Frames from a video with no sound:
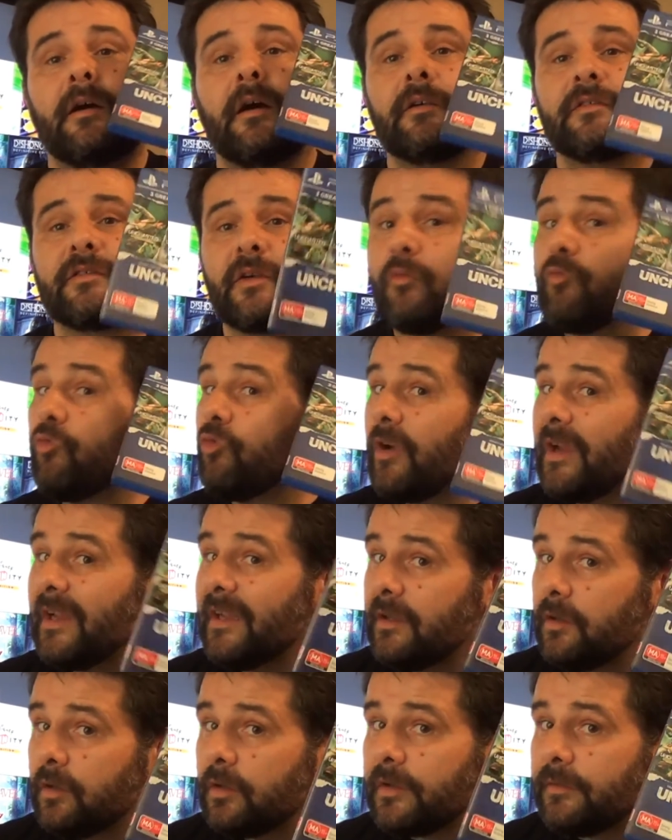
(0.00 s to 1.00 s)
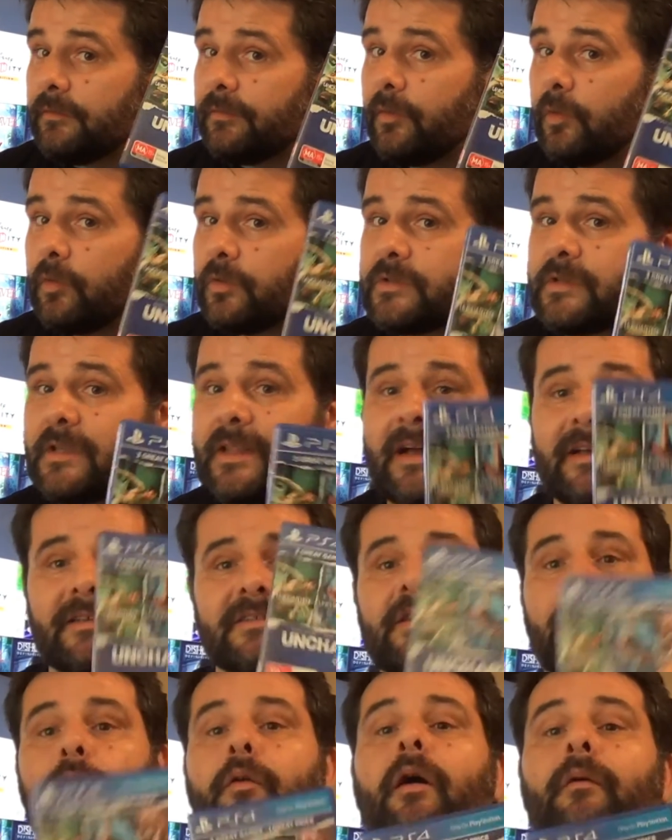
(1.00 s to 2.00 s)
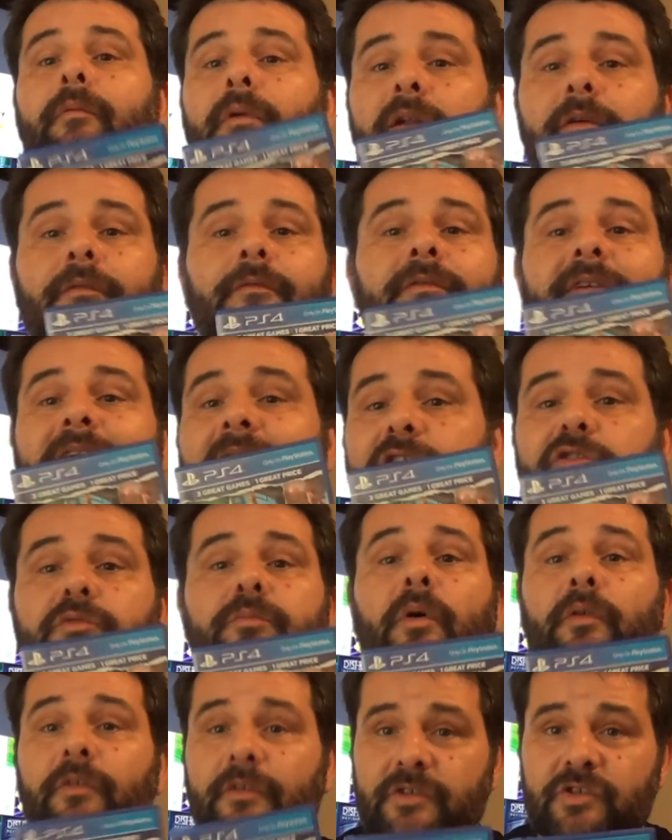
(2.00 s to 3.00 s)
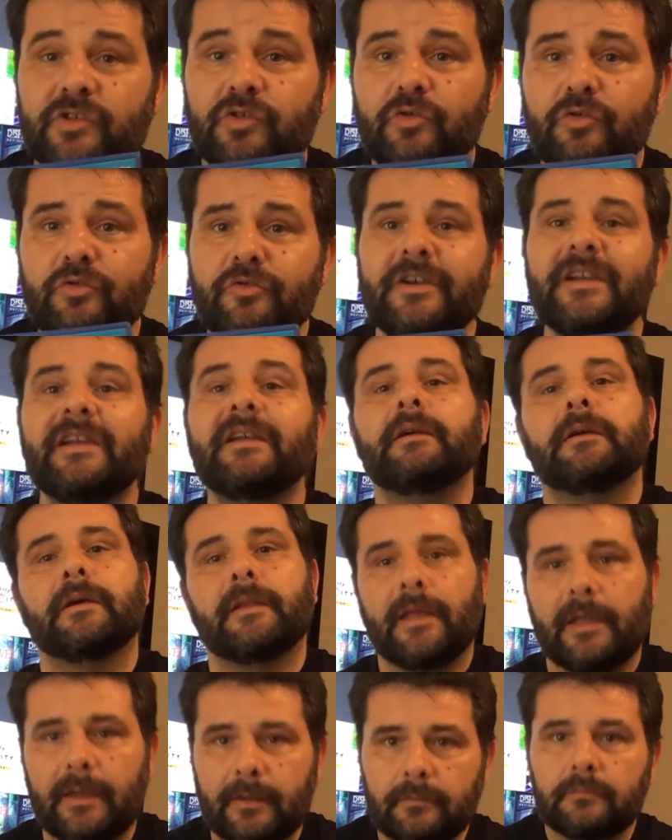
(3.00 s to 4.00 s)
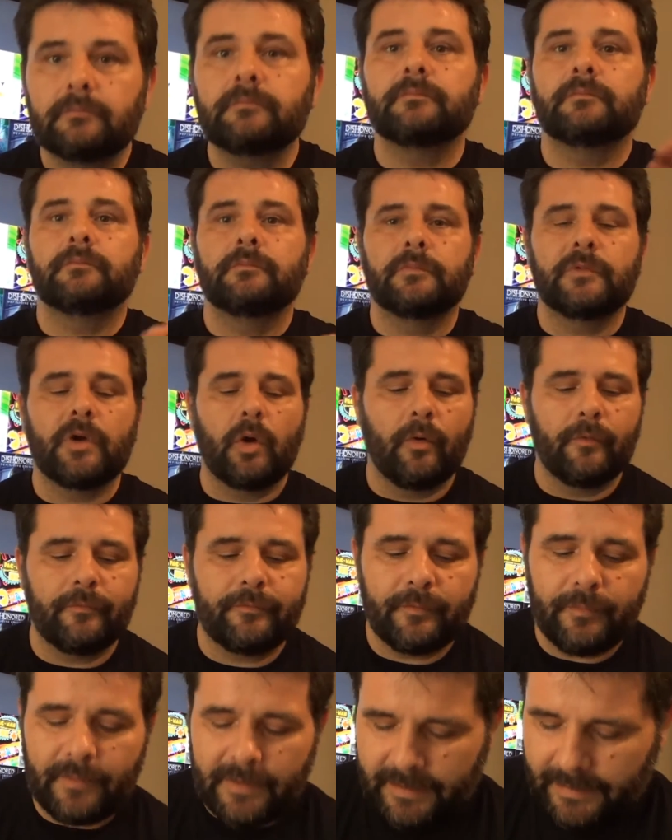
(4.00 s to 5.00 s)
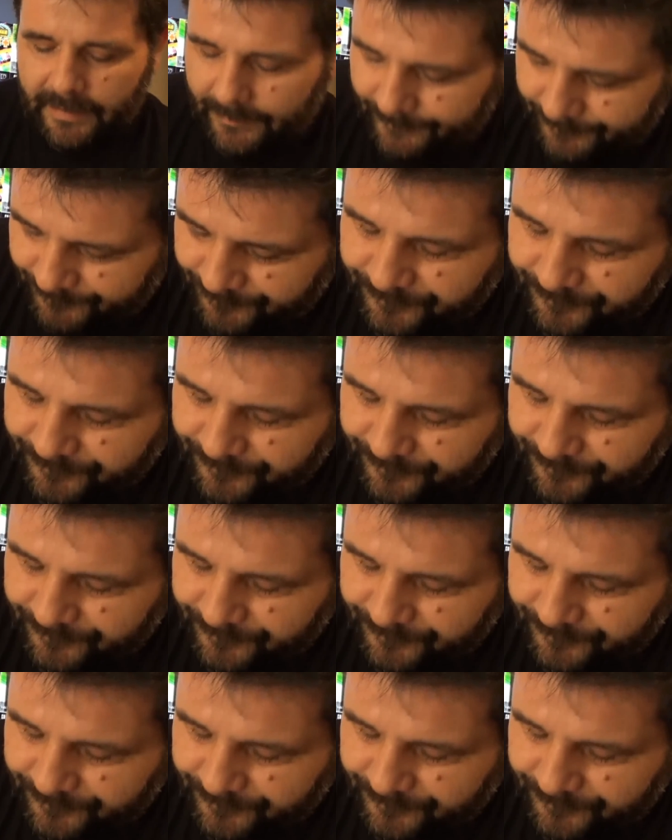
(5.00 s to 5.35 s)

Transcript: So I'm really looking forward to that. So I'm going to catch up on the story and then go on from there.